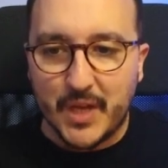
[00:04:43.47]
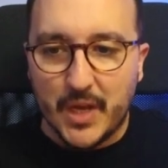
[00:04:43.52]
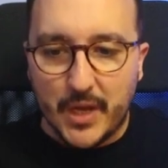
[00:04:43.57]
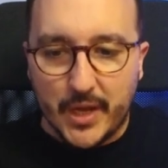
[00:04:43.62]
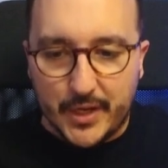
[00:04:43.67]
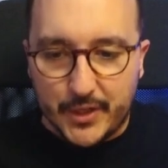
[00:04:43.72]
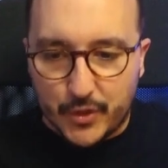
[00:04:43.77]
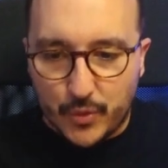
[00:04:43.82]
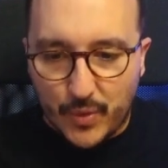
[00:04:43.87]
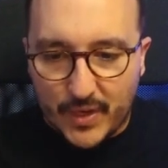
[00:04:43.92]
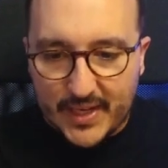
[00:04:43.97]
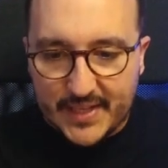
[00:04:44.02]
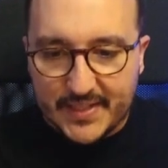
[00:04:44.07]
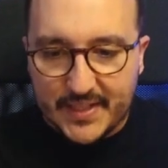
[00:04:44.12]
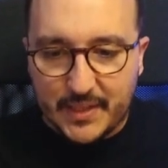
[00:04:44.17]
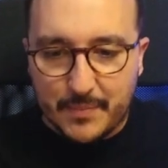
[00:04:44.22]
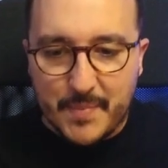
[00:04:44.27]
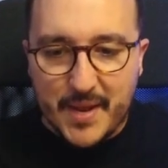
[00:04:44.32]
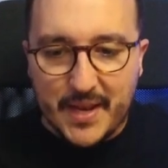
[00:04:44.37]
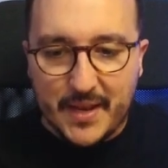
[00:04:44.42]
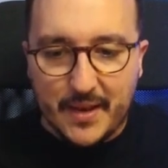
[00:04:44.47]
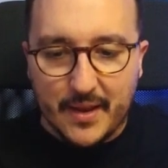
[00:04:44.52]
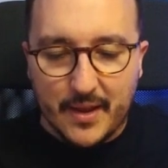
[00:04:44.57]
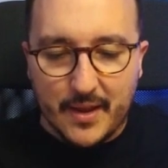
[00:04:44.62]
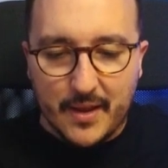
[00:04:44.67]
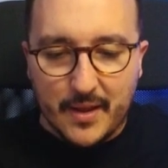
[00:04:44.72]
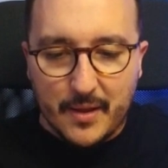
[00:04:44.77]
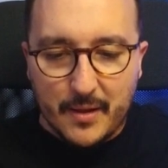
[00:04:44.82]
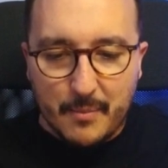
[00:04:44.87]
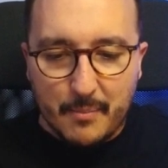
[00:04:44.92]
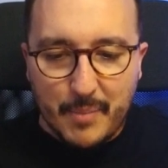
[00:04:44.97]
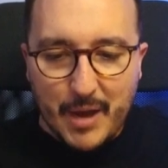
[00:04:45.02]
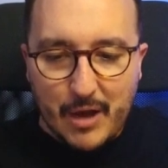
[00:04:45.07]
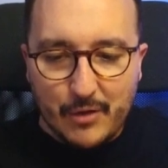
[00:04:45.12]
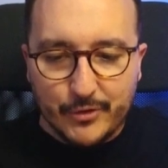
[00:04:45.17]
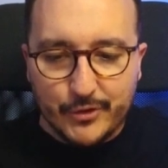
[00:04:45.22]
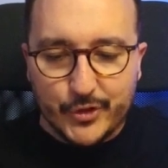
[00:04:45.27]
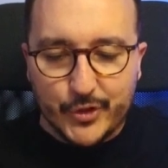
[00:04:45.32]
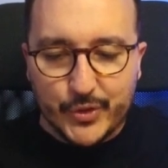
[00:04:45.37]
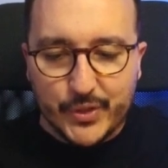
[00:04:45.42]
So what does it mean?
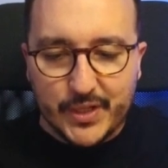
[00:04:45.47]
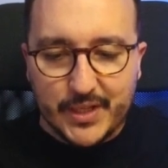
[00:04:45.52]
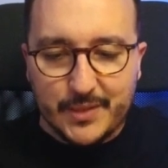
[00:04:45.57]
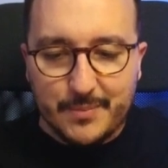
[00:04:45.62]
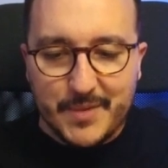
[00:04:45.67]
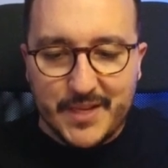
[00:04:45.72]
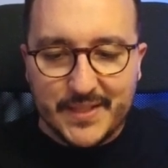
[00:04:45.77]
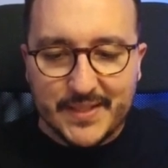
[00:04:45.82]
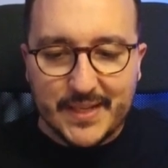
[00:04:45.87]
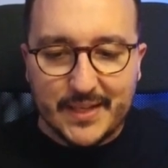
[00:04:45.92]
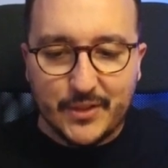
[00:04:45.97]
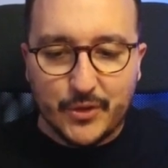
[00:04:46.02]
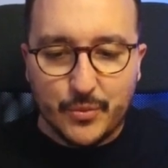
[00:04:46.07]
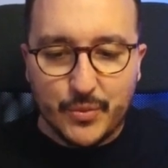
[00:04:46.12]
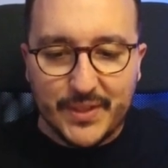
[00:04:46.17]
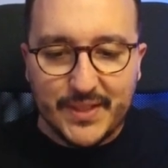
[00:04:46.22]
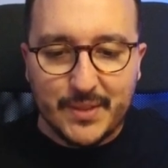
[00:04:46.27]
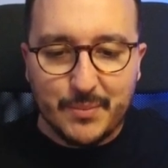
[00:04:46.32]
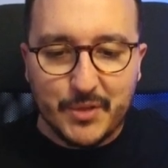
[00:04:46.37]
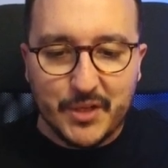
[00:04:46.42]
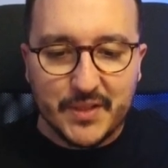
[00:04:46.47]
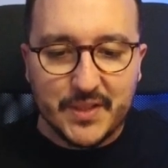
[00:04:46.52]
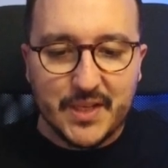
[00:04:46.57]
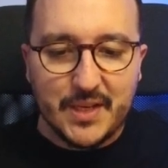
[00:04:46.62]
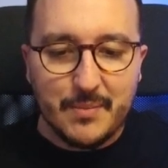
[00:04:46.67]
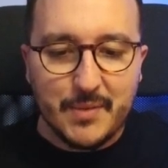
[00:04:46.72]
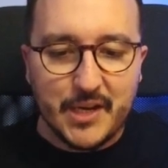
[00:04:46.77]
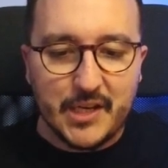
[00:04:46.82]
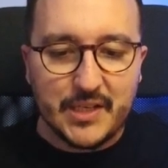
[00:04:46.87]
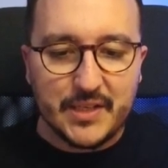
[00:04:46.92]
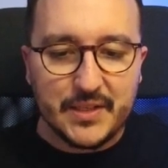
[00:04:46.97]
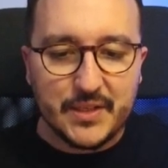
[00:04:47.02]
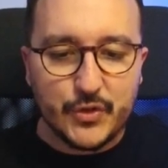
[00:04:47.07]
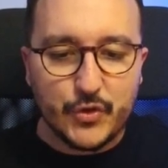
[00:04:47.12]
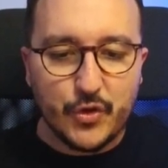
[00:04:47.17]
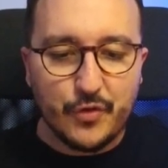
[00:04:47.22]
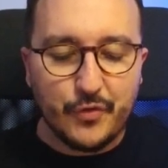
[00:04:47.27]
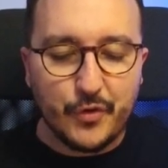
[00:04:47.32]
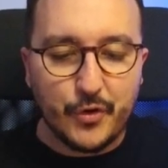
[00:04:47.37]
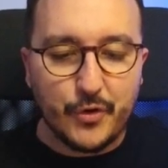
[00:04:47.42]
Bounced, it means that the recipient email
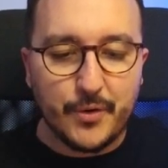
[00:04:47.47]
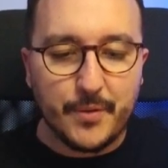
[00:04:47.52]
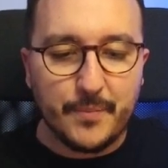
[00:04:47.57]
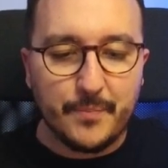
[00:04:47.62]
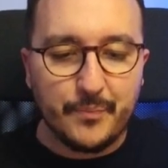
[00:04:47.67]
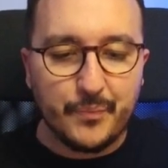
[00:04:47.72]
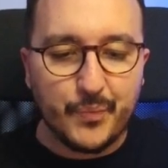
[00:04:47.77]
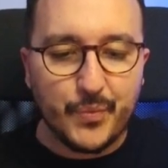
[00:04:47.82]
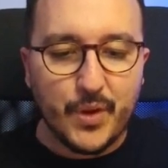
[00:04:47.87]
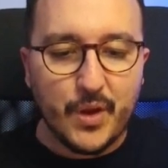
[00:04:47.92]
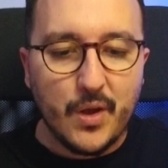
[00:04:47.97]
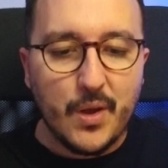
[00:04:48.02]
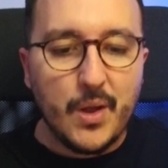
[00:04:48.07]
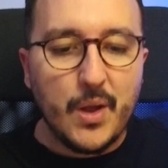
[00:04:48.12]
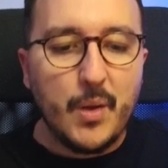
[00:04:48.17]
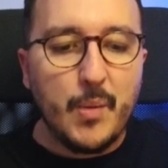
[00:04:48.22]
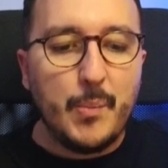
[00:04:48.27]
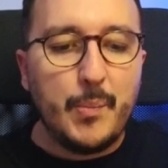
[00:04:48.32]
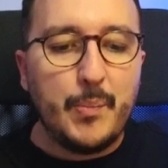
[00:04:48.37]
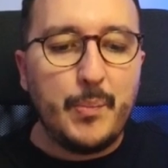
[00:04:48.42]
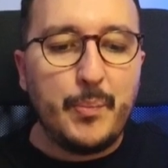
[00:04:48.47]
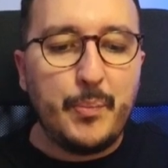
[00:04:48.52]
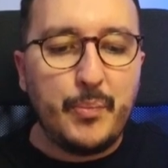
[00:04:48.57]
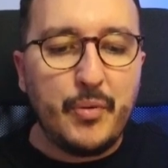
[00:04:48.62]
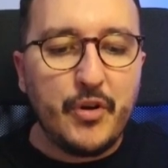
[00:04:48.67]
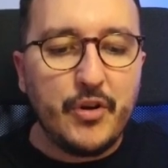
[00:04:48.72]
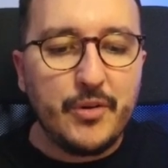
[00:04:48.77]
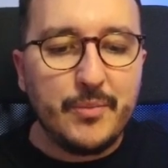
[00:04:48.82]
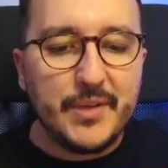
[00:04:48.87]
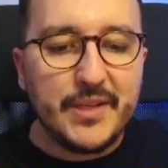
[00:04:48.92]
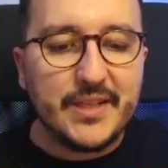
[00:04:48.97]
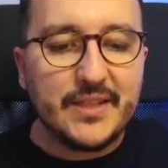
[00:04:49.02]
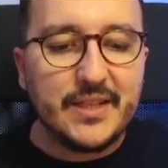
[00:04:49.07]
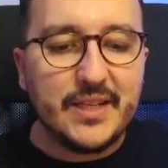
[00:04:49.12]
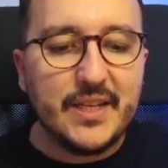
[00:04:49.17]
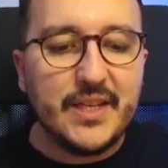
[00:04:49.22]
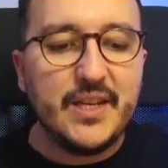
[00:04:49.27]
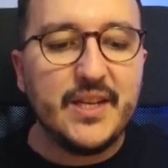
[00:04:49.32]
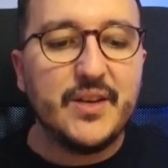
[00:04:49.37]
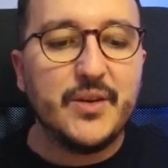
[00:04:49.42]
server
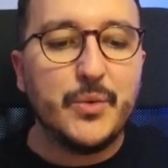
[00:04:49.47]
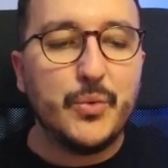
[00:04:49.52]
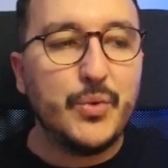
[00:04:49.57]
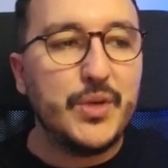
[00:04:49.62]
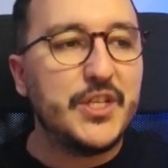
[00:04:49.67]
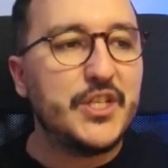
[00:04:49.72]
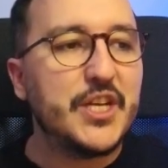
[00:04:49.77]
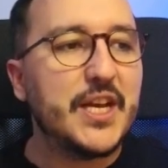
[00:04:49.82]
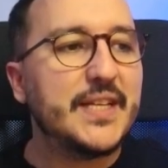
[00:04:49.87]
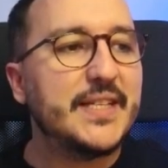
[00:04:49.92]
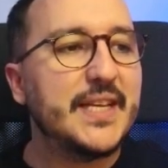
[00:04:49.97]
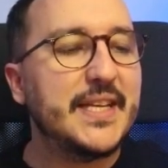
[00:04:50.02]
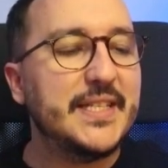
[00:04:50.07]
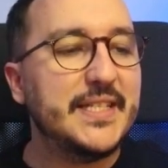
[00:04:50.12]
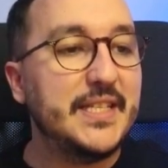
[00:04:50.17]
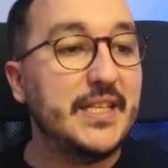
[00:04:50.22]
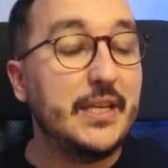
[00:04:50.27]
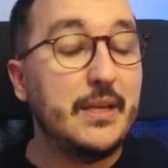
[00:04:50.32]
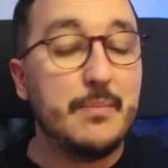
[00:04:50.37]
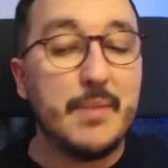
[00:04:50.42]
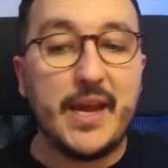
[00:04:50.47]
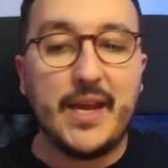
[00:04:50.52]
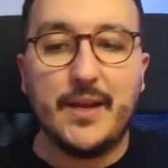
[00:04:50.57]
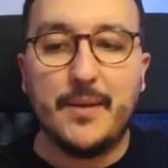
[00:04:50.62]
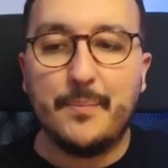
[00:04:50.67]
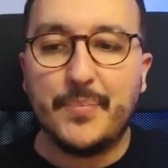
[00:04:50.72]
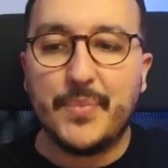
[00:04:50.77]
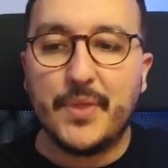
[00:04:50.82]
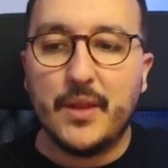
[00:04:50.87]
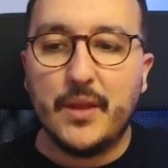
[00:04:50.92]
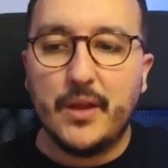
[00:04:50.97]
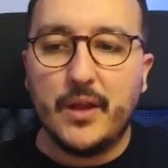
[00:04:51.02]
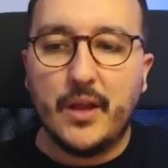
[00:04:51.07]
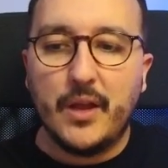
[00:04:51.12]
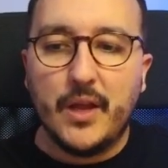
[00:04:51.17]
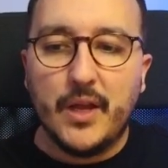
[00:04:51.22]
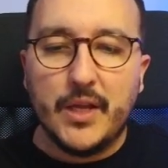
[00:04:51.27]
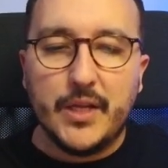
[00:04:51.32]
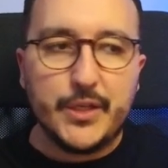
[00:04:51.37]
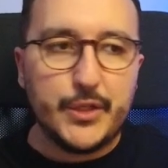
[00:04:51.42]
permanently rejected the email.
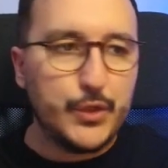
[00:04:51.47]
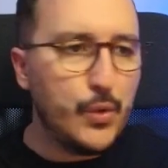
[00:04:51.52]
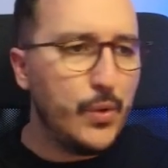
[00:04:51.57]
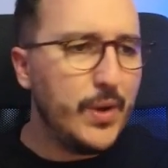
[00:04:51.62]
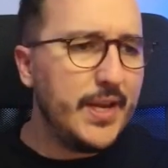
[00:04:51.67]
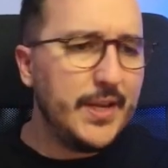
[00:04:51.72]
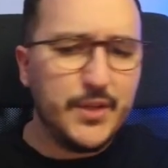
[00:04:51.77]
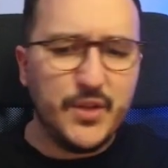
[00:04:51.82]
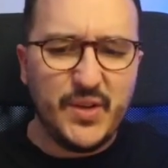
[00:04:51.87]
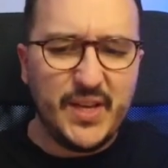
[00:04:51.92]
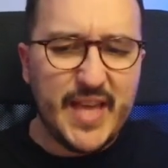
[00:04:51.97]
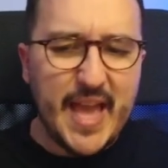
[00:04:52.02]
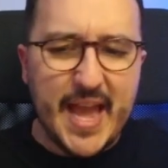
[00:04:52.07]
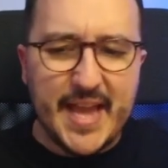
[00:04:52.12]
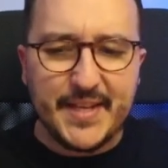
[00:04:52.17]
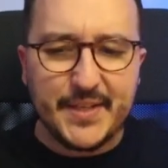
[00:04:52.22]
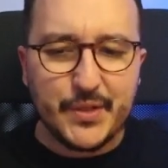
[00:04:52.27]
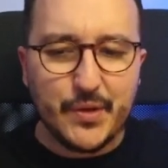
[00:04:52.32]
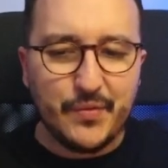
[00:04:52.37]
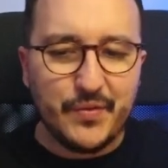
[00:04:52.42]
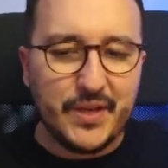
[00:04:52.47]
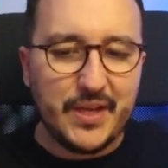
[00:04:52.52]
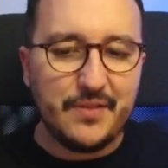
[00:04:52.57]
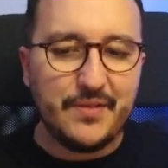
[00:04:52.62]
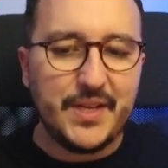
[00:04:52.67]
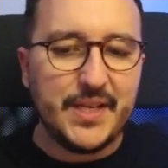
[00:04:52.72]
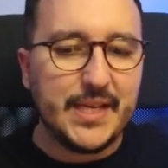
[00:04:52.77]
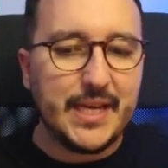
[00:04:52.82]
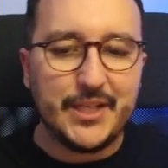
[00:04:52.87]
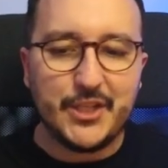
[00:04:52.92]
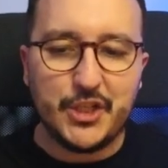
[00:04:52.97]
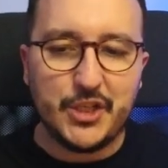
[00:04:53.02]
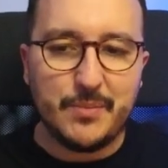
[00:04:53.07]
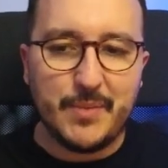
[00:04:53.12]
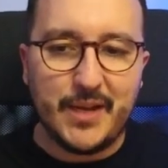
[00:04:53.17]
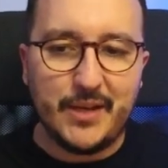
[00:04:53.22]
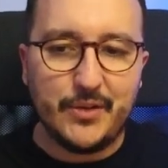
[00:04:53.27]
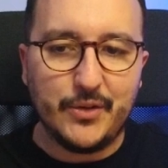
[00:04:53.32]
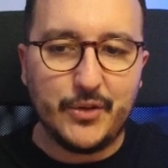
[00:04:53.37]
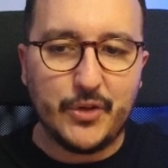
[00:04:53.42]
So in the case of
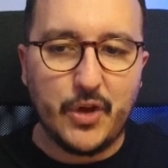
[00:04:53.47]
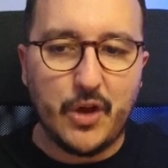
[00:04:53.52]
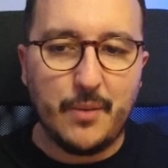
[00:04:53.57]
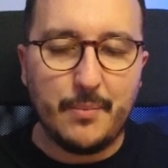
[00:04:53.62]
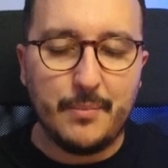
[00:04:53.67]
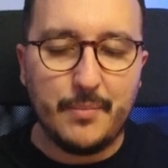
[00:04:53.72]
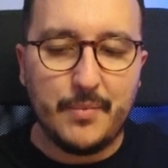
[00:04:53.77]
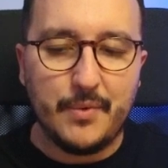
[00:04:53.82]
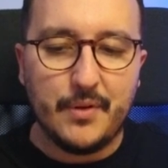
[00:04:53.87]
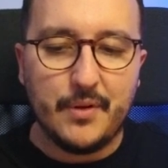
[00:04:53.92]
kevin@gmail.com,